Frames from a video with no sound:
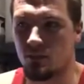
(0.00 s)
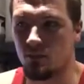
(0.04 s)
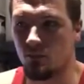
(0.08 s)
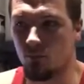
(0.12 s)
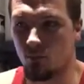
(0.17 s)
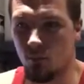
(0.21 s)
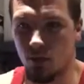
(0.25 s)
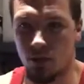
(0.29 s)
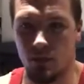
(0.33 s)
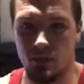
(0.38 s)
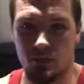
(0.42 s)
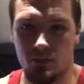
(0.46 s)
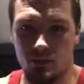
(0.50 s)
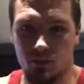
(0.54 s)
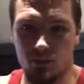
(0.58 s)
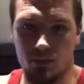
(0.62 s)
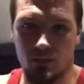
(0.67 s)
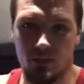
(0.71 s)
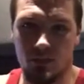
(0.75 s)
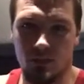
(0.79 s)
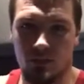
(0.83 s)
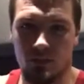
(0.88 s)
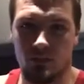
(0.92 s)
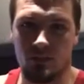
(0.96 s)
Where did you
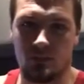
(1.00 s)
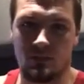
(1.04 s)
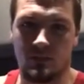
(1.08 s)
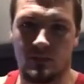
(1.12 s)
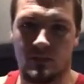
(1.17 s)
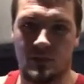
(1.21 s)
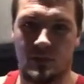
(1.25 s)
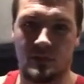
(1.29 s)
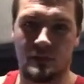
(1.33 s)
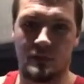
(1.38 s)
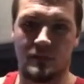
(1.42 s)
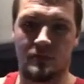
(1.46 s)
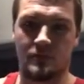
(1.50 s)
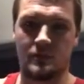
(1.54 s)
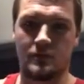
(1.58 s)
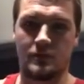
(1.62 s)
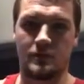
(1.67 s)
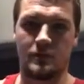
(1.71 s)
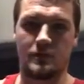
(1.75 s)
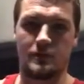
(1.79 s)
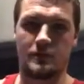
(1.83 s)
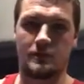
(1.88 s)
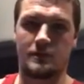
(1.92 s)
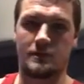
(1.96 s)
really get cheaper
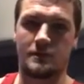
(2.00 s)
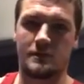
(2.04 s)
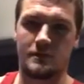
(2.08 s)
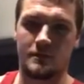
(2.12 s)
fuel?